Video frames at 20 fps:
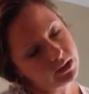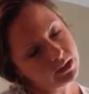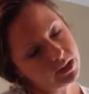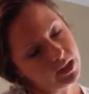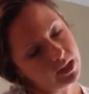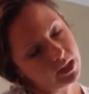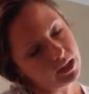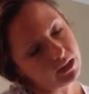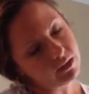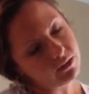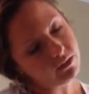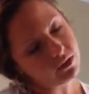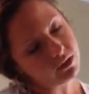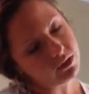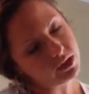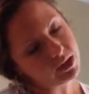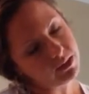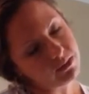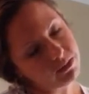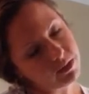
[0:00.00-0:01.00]
Taking a few
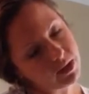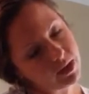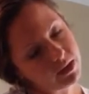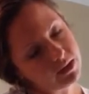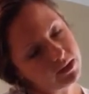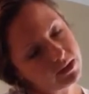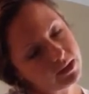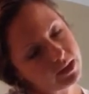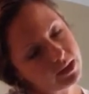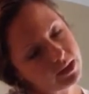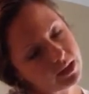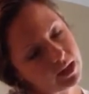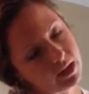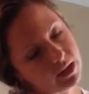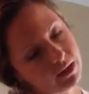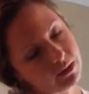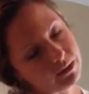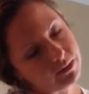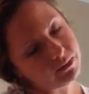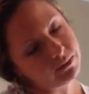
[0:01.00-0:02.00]
deep breaths in and
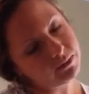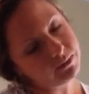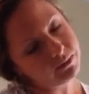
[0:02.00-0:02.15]
out.